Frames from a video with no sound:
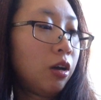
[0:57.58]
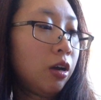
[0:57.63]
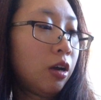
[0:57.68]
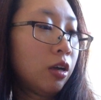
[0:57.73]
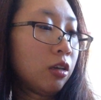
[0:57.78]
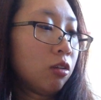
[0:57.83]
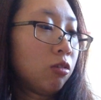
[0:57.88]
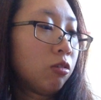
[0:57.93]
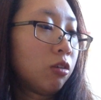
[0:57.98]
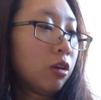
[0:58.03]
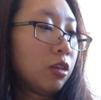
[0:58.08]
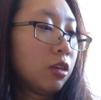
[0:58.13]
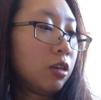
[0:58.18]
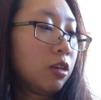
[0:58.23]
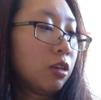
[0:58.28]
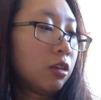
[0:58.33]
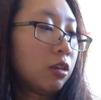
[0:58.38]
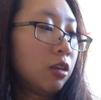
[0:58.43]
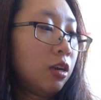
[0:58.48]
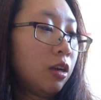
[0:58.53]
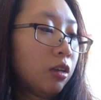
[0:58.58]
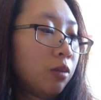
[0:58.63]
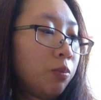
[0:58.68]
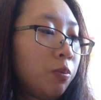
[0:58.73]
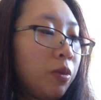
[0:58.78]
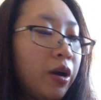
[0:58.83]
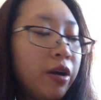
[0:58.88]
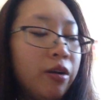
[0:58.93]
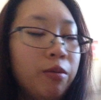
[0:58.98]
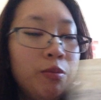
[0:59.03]
as long as it doesn't
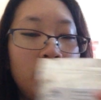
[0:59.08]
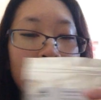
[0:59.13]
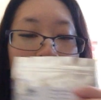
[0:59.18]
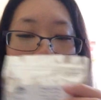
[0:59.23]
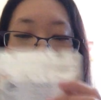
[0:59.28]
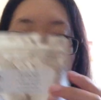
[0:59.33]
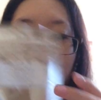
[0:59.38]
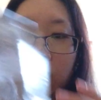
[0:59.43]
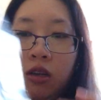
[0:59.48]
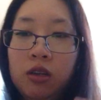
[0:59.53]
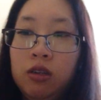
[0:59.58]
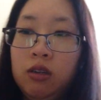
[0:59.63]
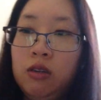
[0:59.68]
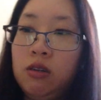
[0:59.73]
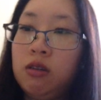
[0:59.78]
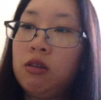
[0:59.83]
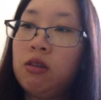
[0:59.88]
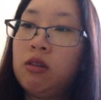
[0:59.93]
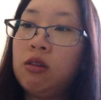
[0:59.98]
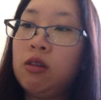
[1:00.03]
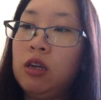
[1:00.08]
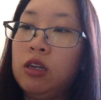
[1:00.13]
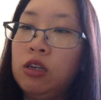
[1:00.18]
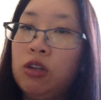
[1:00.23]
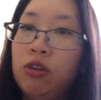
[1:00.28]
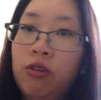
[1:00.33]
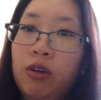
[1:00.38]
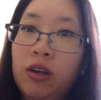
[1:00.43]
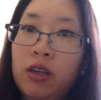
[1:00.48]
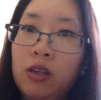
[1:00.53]
expire, but there's
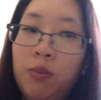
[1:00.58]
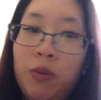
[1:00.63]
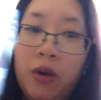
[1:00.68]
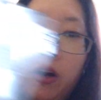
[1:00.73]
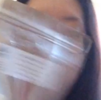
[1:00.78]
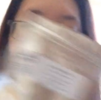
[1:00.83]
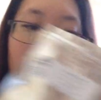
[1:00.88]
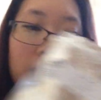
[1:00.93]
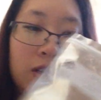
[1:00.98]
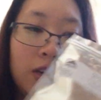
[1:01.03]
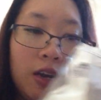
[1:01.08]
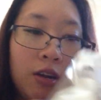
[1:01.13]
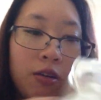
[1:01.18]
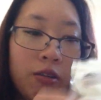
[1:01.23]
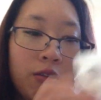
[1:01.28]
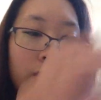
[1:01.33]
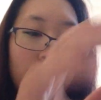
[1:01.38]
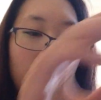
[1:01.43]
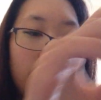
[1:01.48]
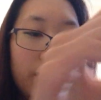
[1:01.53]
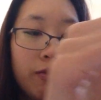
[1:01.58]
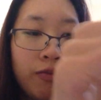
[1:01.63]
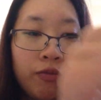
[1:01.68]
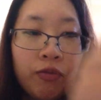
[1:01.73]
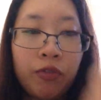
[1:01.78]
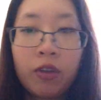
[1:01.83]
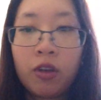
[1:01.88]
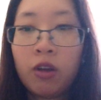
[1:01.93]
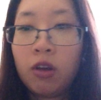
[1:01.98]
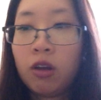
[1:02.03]
no expiry date on that.
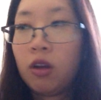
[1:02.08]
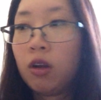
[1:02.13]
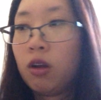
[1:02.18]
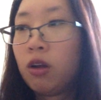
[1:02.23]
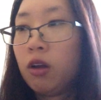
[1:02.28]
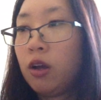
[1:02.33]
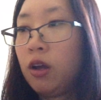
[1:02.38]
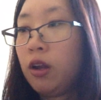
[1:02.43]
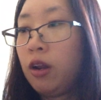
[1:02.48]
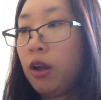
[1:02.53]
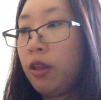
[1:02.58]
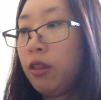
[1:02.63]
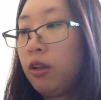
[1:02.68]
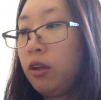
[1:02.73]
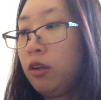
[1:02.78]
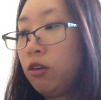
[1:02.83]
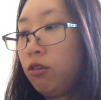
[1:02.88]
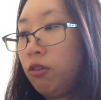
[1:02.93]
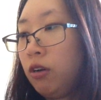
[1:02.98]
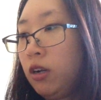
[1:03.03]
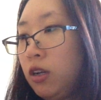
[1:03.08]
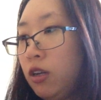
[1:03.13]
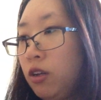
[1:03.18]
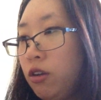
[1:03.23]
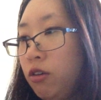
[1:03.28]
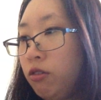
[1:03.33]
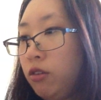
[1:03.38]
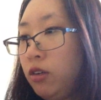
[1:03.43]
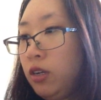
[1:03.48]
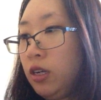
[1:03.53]
Another
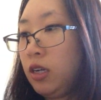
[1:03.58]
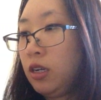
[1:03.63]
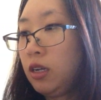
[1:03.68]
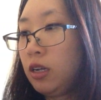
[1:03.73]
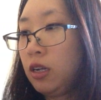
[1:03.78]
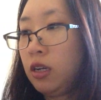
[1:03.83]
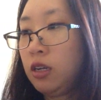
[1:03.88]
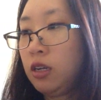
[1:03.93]
ingredient you'll need